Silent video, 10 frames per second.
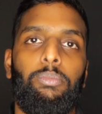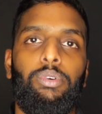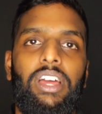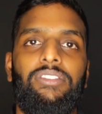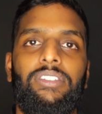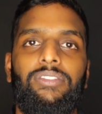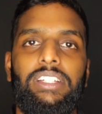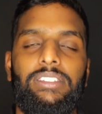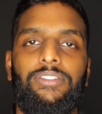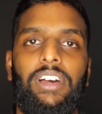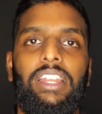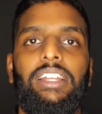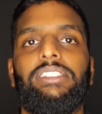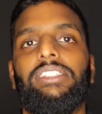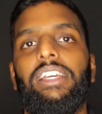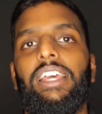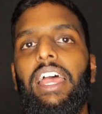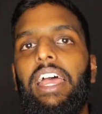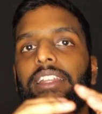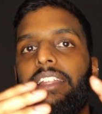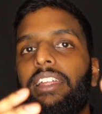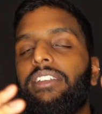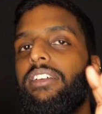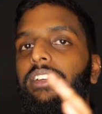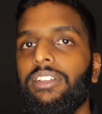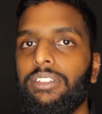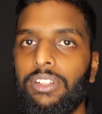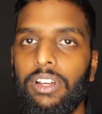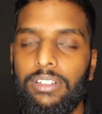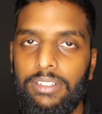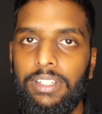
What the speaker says: private investor finance, and then the